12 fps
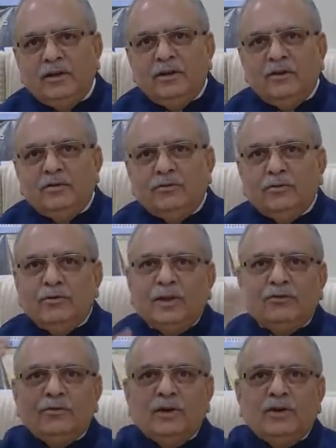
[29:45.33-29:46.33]
So
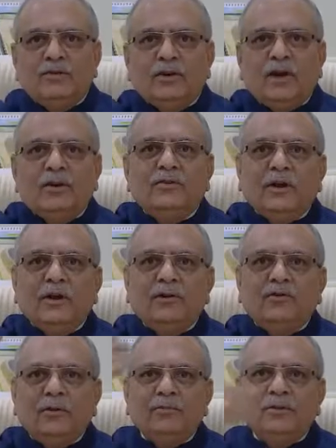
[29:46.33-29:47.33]
that's where it starts right
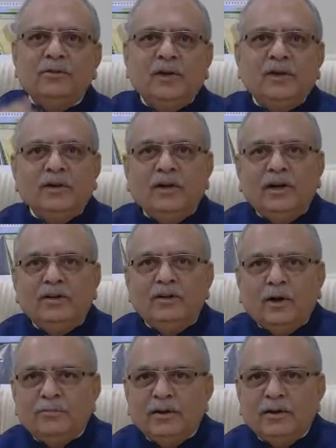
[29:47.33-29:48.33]
from the satellite
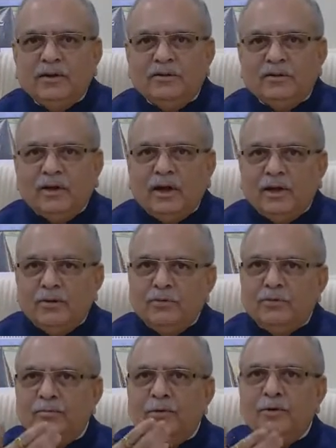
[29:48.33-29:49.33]
up in the sky, who
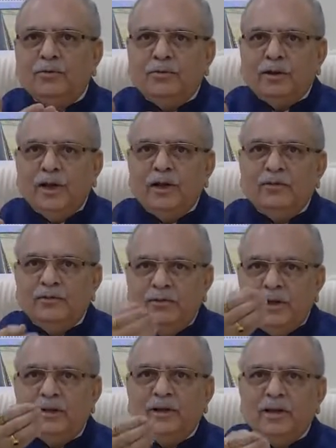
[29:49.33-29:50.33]
is able to tell you
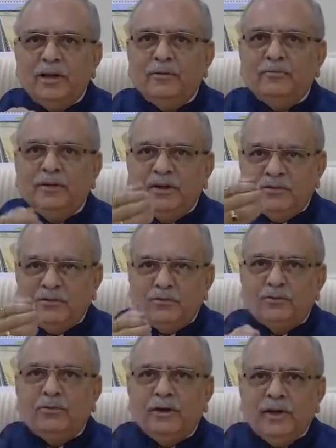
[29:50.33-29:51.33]
where the enemy is
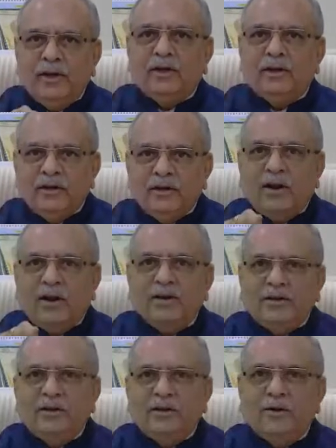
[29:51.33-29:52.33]
today, right
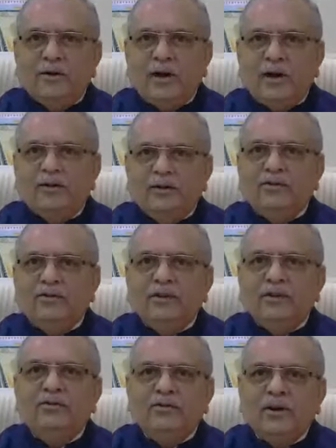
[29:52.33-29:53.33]
now at this
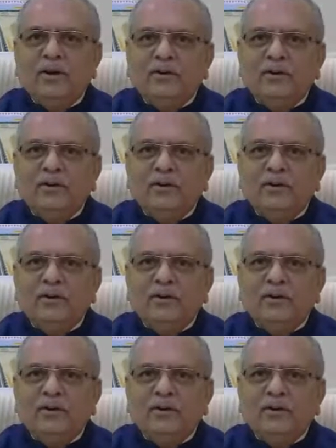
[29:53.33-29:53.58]
instant.